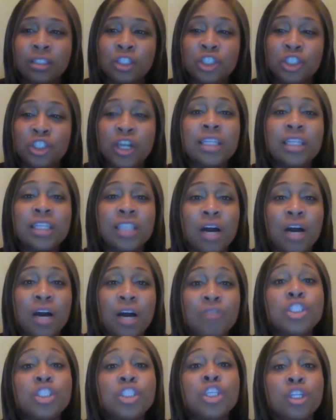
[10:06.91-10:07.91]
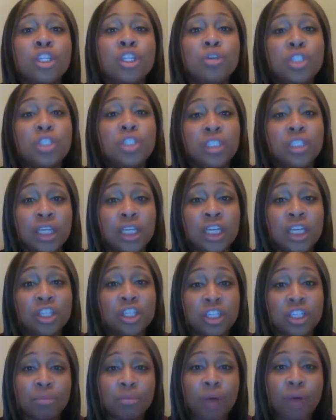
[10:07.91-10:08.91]
jot down the solution to each
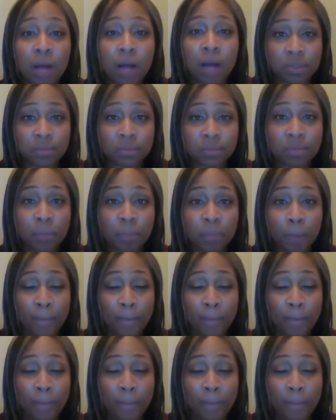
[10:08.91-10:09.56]
of these problems.